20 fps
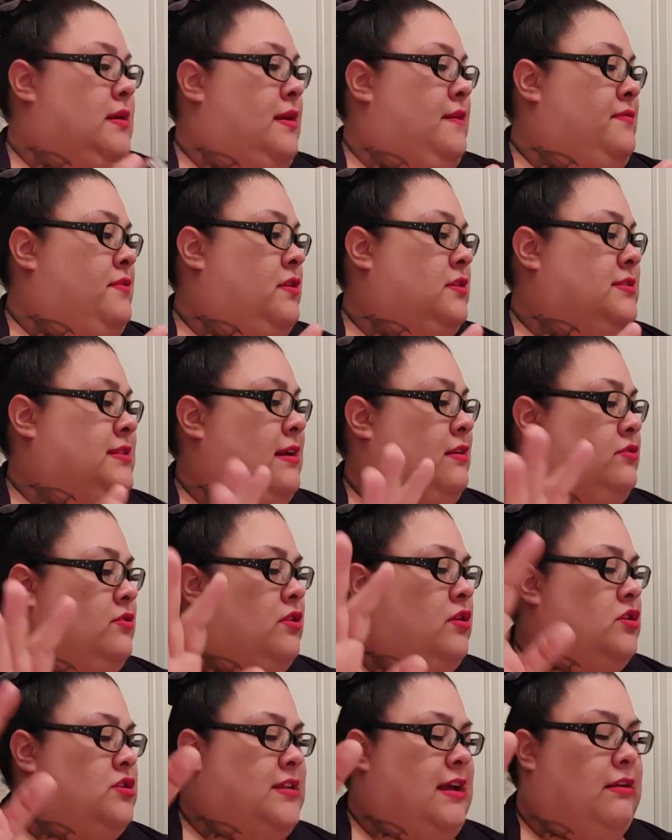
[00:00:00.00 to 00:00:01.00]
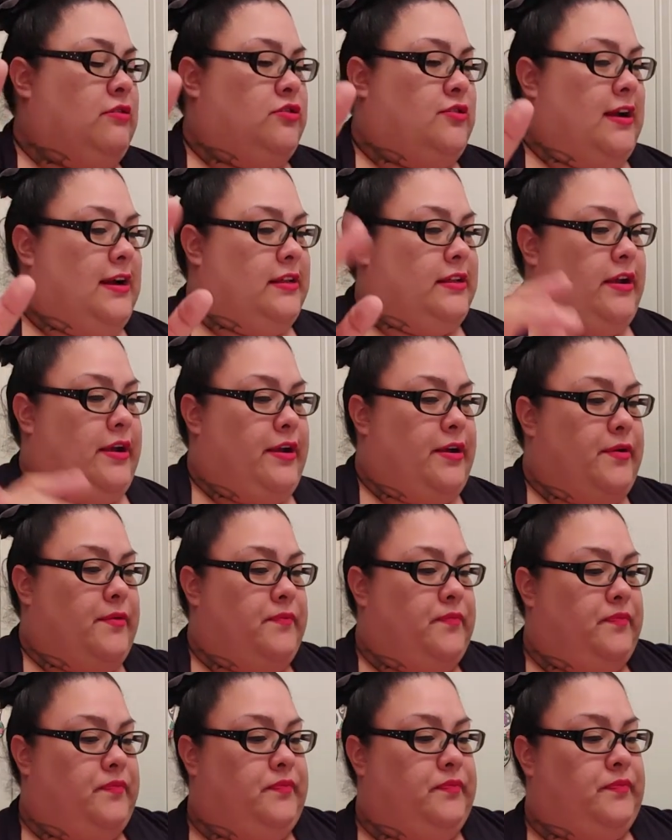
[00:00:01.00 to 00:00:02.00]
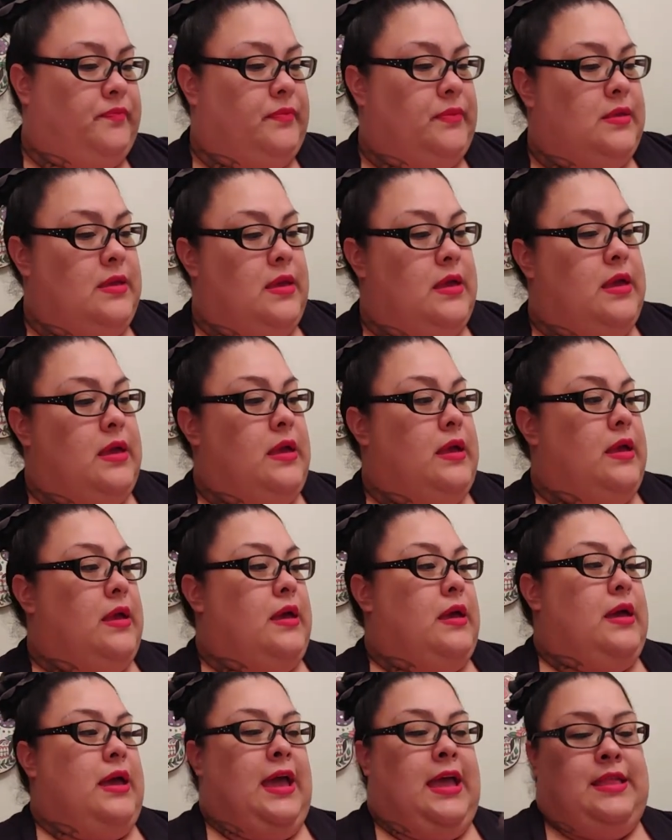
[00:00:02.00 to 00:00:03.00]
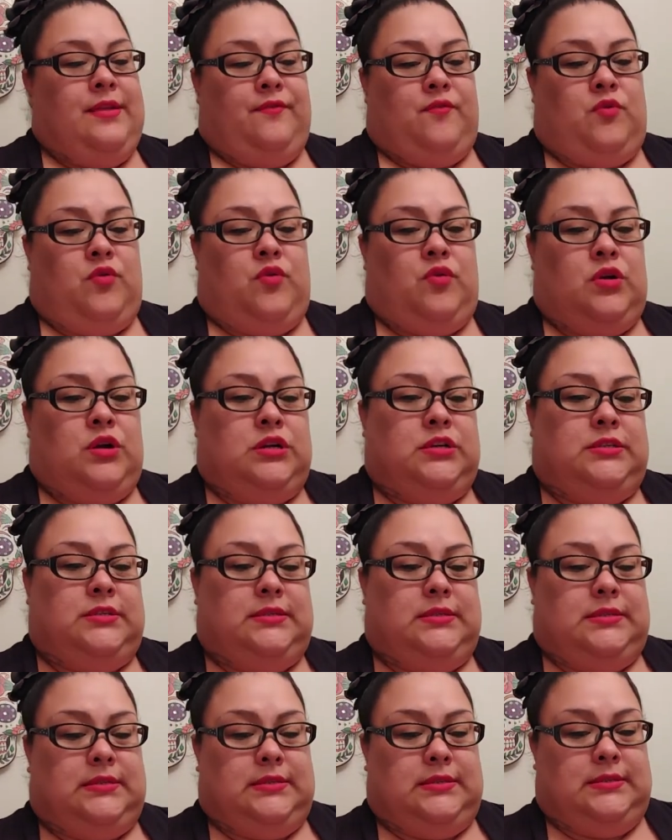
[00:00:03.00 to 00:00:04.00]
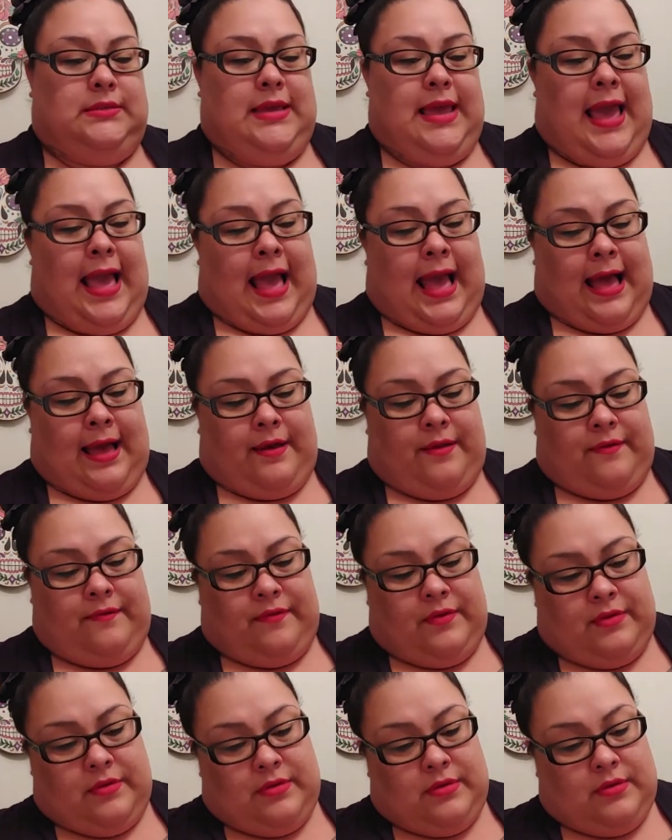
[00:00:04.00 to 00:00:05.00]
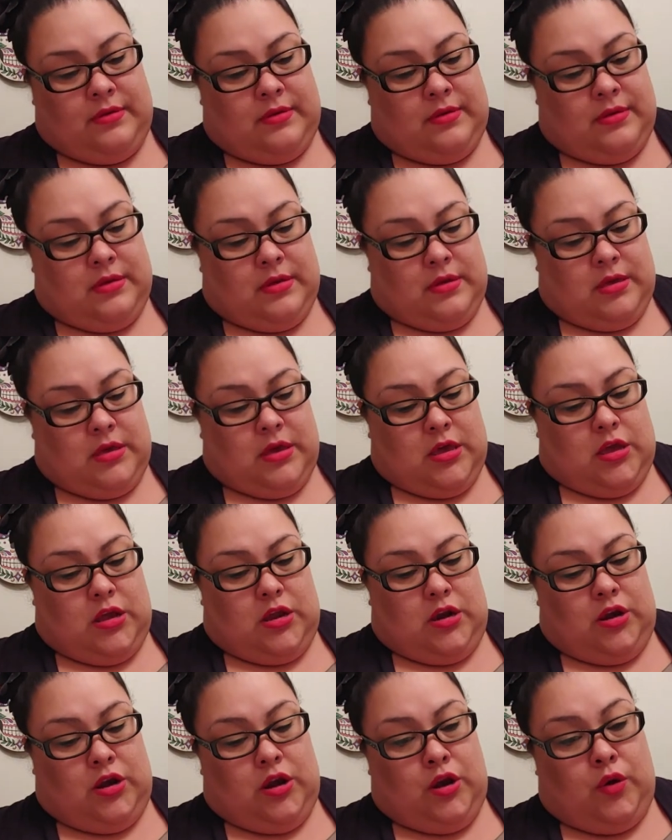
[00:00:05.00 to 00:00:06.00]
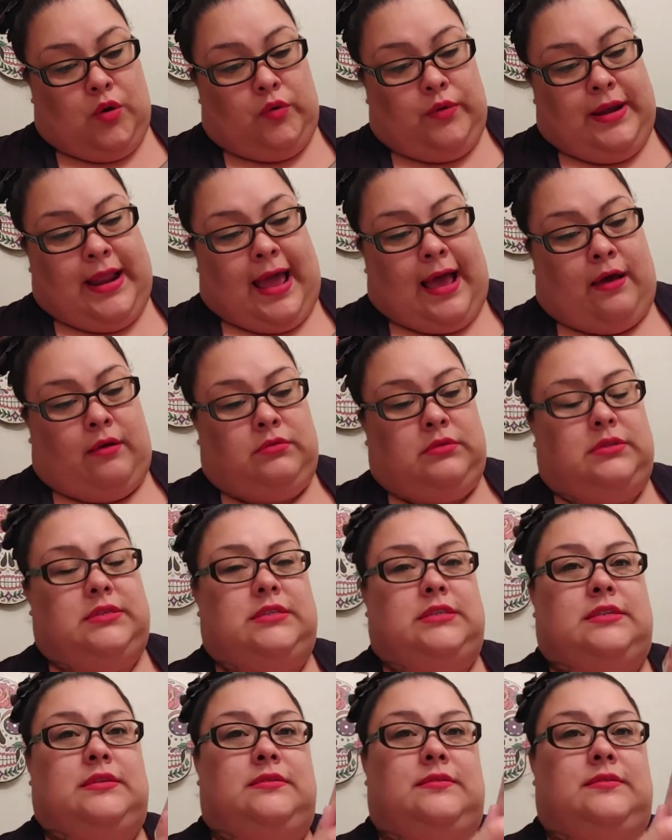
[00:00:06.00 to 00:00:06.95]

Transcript: of their sound their soundtrack. There you go. And of course we have no doubt.